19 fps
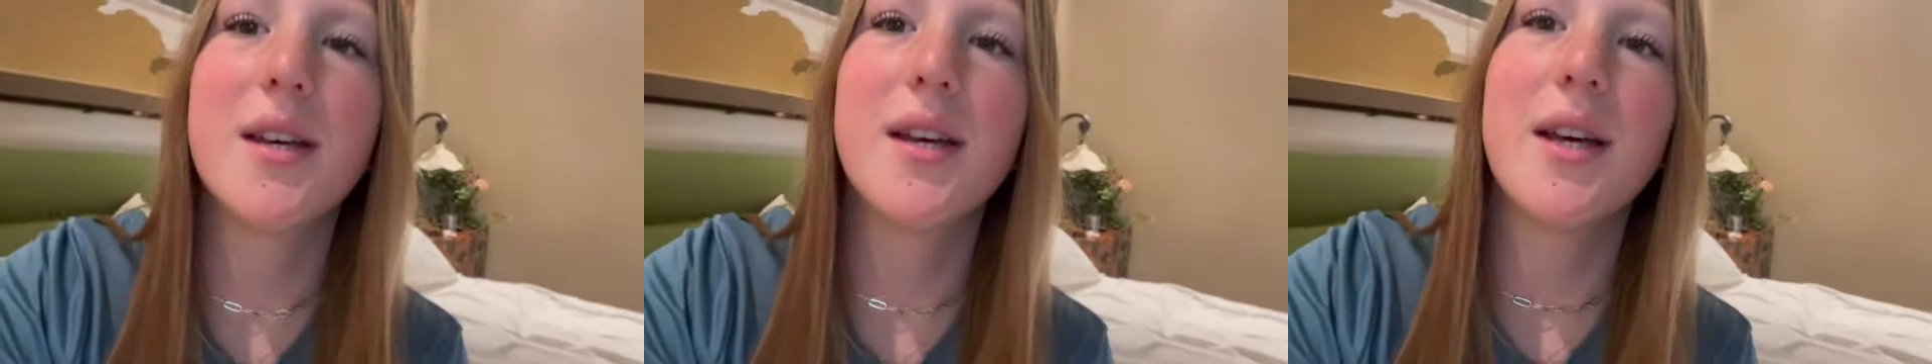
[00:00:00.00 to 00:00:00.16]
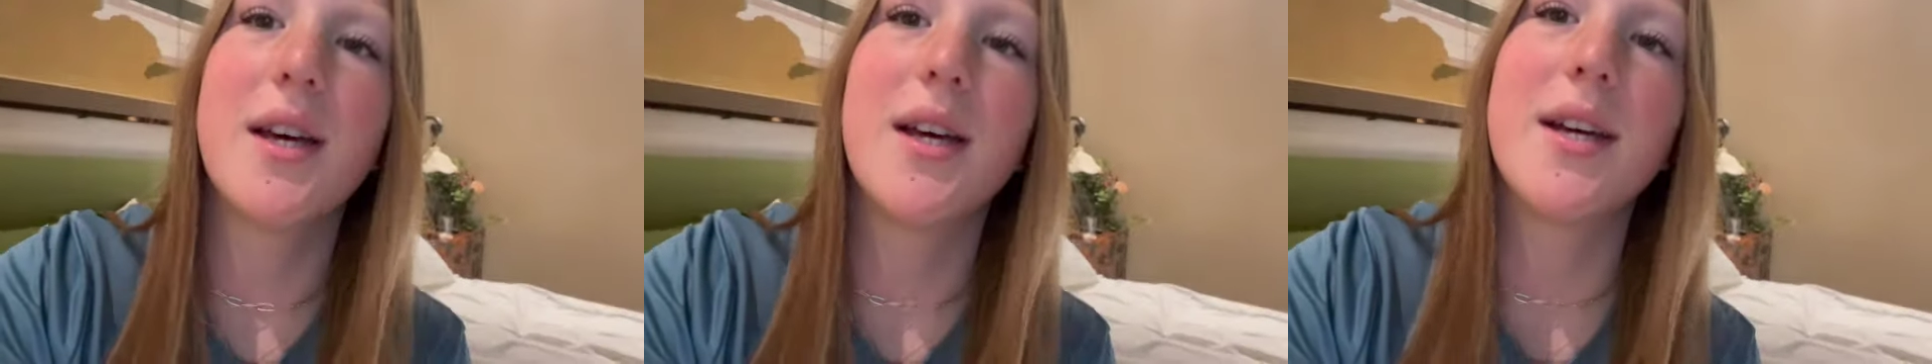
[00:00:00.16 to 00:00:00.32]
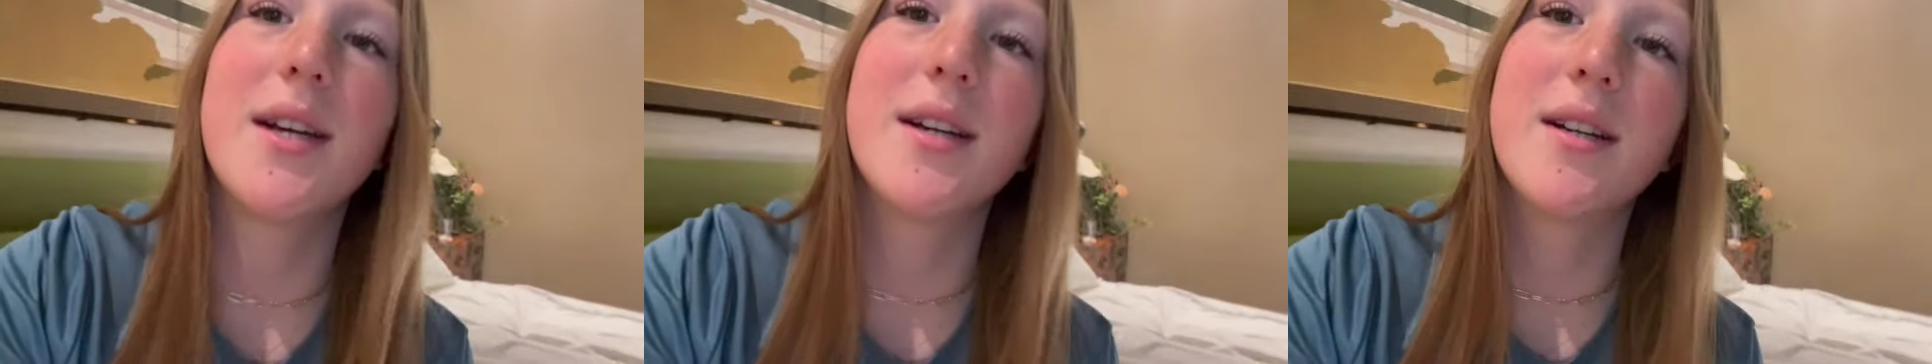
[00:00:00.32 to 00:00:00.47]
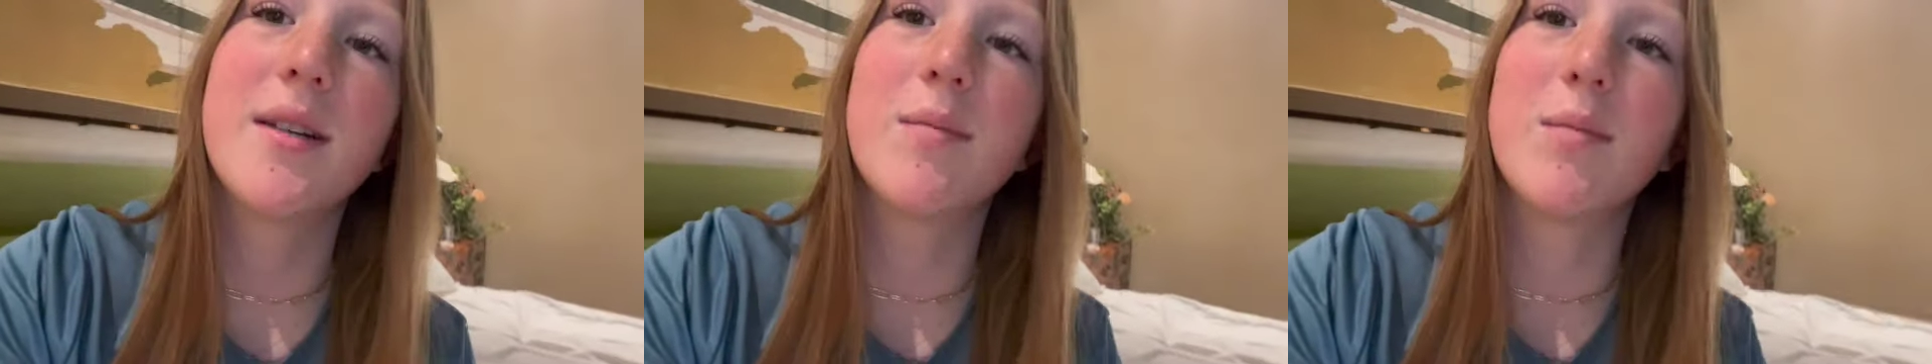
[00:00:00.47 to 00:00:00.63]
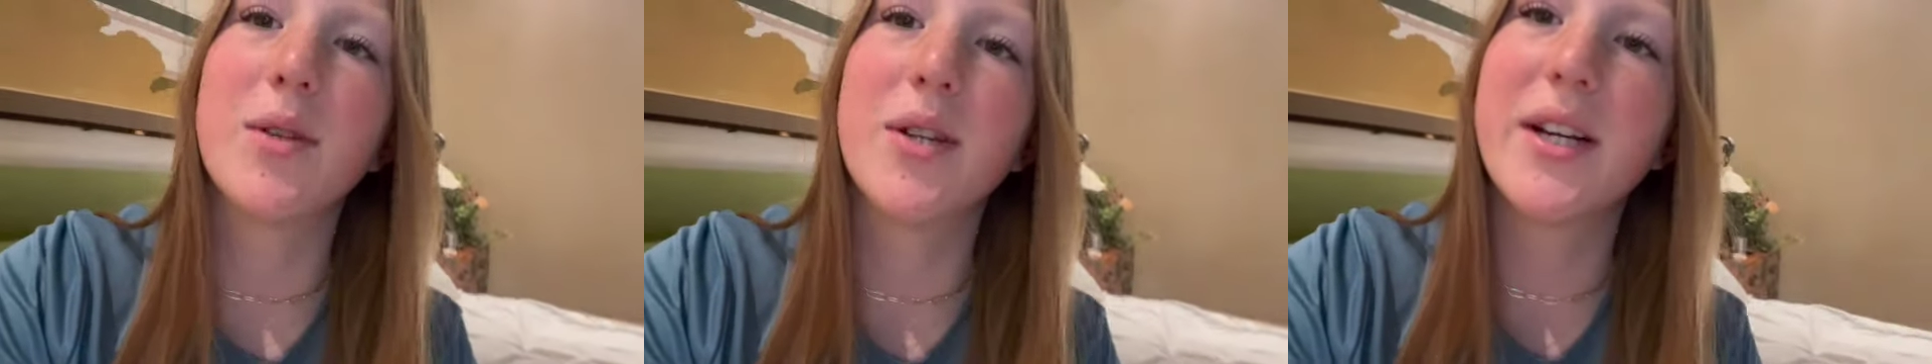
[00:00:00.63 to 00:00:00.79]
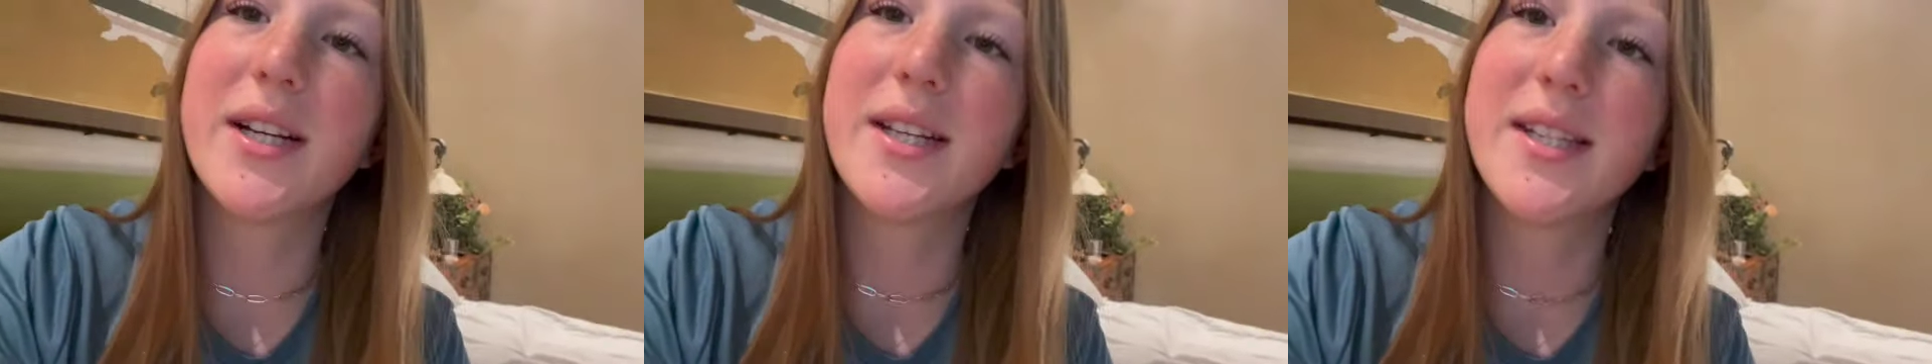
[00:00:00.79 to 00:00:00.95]
and I'm
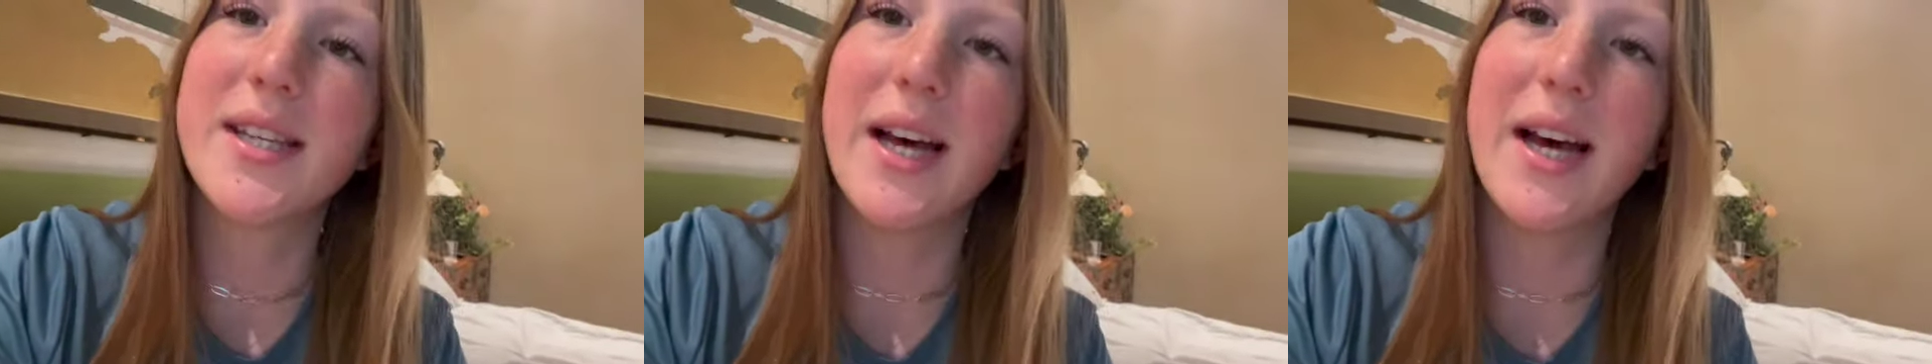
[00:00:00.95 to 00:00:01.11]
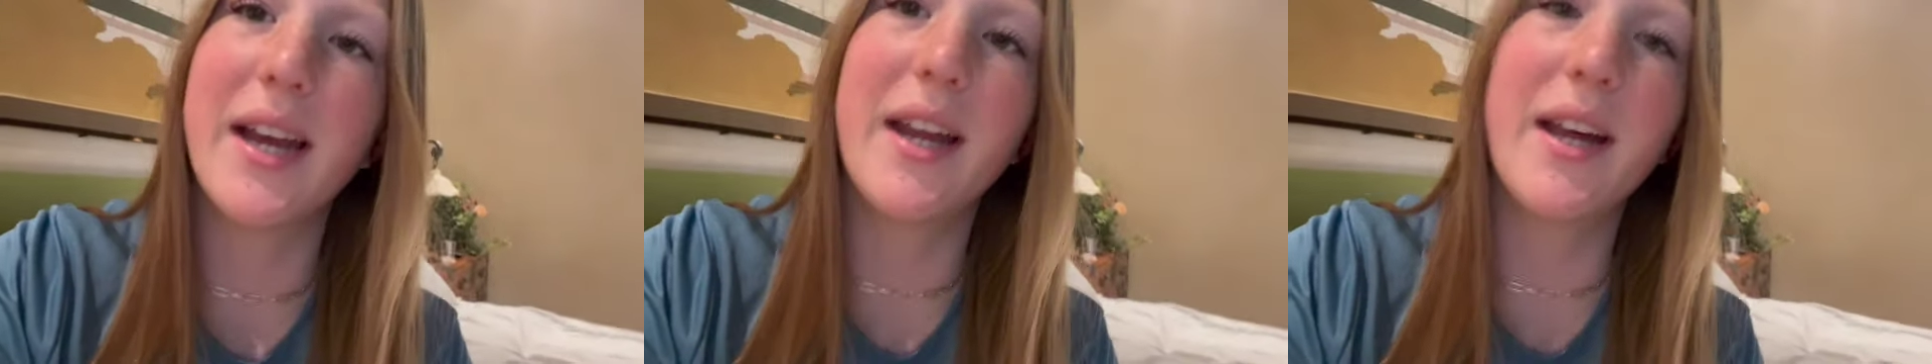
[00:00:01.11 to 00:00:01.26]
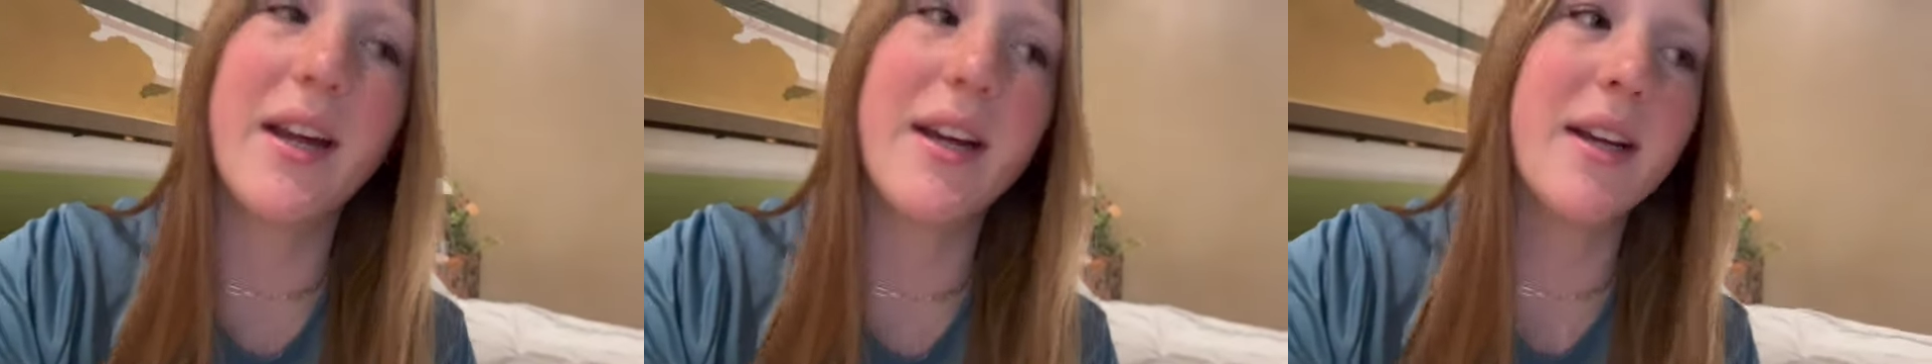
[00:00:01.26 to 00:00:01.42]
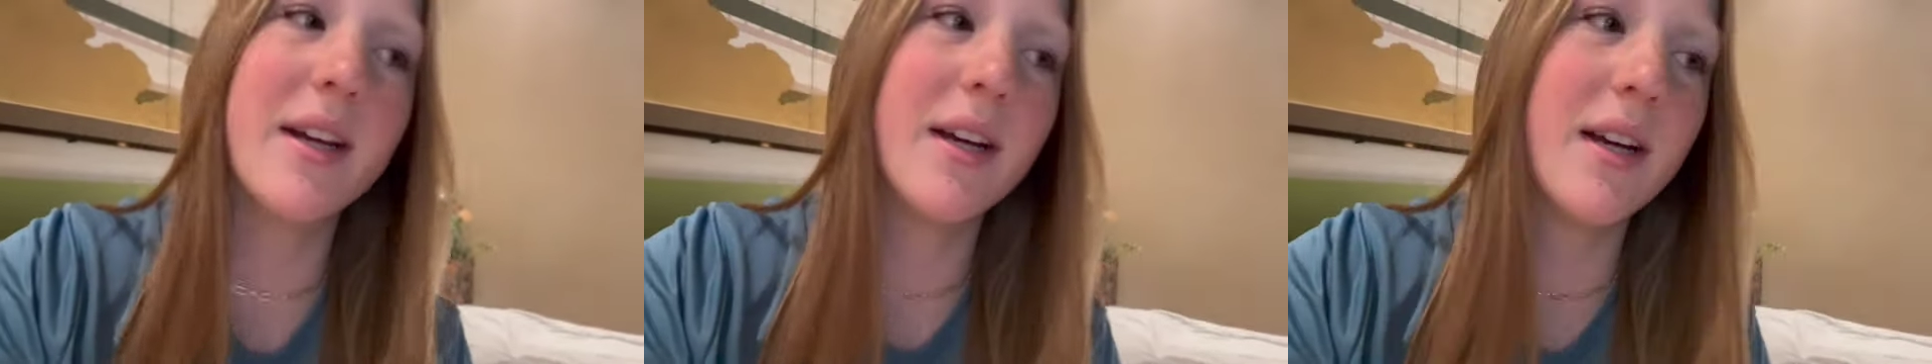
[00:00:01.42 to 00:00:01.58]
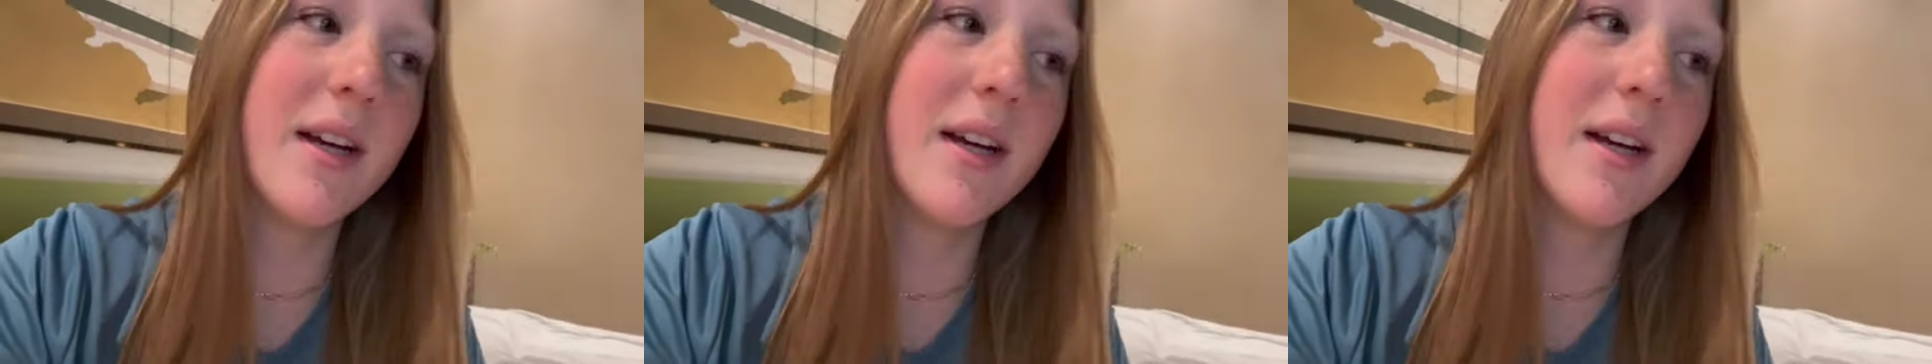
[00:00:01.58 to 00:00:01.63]
really excited.